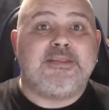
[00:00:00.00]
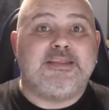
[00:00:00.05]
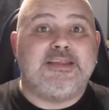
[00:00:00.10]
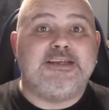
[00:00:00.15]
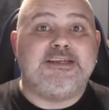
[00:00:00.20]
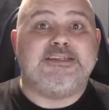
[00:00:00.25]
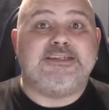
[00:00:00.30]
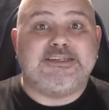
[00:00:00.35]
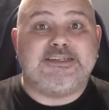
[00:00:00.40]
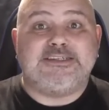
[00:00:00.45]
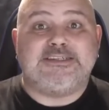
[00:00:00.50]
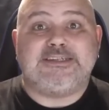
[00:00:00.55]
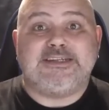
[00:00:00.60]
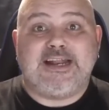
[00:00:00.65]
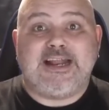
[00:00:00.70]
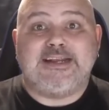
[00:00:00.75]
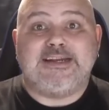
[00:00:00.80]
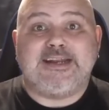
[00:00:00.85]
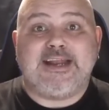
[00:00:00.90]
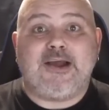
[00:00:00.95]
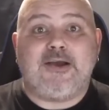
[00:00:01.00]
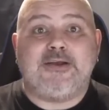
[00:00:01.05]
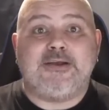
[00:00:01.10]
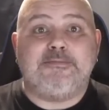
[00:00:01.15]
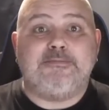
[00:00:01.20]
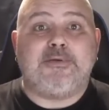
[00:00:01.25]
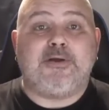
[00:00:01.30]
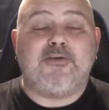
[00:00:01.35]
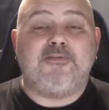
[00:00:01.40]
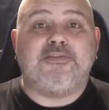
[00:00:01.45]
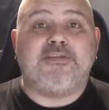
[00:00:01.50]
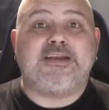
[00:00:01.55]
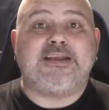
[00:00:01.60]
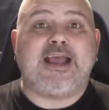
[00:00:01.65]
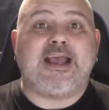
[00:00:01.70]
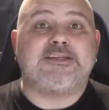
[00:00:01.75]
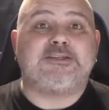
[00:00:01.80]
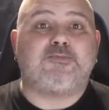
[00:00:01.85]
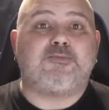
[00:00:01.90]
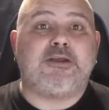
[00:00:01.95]
This is laid out in both the
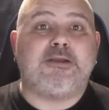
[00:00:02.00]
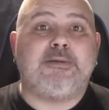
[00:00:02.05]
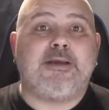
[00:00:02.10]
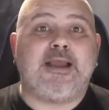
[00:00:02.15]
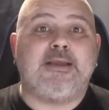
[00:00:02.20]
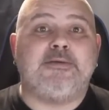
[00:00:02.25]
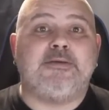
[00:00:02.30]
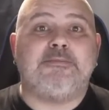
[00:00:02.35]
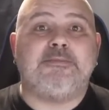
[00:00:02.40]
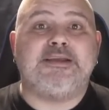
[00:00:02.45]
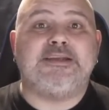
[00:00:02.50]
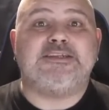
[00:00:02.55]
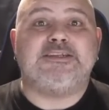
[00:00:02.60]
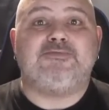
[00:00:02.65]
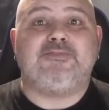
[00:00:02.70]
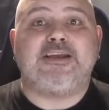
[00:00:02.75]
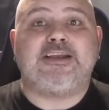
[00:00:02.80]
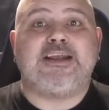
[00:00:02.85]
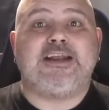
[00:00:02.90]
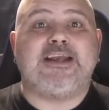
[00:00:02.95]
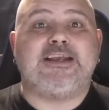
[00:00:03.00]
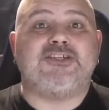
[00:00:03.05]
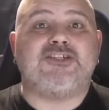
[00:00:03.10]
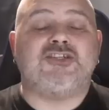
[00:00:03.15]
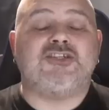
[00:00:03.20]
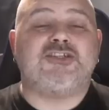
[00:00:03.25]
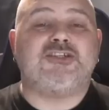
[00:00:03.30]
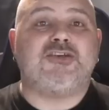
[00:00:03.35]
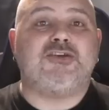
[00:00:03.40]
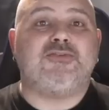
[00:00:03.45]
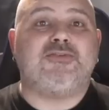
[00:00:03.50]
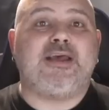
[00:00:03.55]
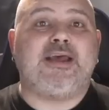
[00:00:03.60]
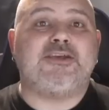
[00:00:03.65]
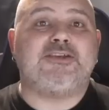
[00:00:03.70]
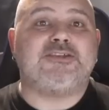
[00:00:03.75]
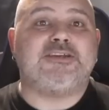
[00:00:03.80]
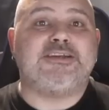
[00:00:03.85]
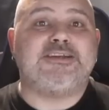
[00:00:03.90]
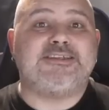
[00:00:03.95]
Gas Prepayment Meter Regulations
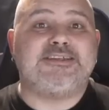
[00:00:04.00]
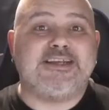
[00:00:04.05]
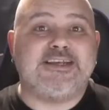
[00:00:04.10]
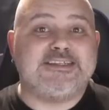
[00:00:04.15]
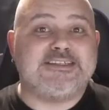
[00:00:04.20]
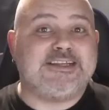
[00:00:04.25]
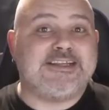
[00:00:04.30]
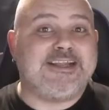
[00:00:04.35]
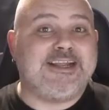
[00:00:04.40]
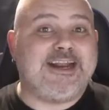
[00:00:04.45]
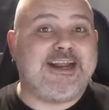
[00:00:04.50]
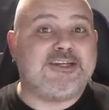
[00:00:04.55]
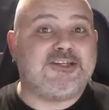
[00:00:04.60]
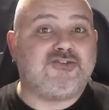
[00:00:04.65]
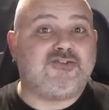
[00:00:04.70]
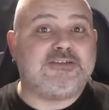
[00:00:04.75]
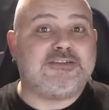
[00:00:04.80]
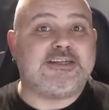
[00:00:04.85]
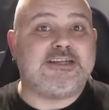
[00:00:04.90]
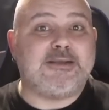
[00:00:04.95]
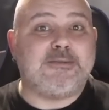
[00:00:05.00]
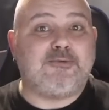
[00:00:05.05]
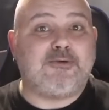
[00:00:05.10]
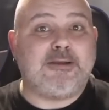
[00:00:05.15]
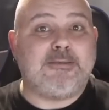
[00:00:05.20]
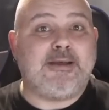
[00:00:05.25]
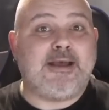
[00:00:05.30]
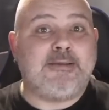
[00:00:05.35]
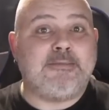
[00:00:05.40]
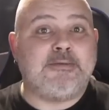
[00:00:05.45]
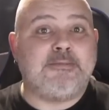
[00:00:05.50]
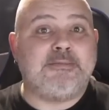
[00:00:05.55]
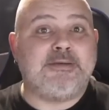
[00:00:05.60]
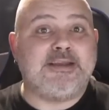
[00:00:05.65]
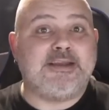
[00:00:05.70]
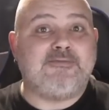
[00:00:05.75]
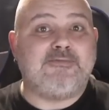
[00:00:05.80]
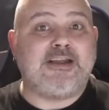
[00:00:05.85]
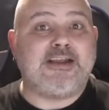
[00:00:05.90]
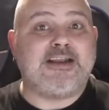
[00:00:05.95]
2006 and the Electricity Prepayment
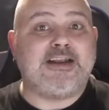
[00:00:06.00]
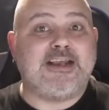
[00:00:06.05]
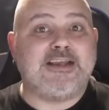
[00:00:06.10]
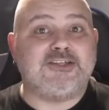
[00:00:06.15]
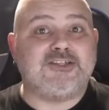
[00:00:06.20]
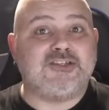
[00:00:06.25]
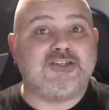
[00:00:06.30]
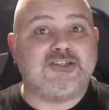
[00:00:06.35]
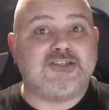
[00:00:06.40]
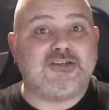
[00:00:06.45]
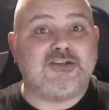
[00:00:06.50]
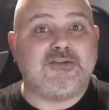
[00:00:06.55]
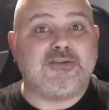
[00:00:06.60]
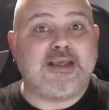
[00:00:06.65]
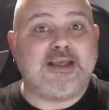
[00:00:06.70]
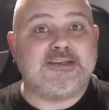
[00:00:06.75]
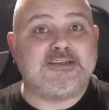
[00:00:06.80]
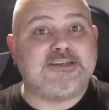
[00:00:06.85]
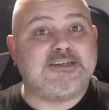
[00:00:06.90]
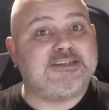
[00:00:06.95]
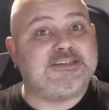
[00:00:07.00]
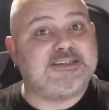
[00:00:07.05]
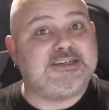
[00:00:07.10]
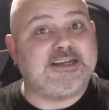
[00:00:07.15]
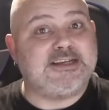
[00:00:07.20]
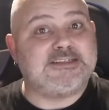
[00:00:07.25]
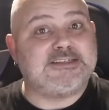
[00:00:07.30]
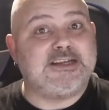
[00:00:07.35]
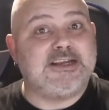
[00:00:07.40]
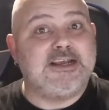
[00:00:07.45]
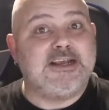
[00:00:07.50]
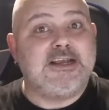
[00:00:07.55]
Meter Regulations 2006,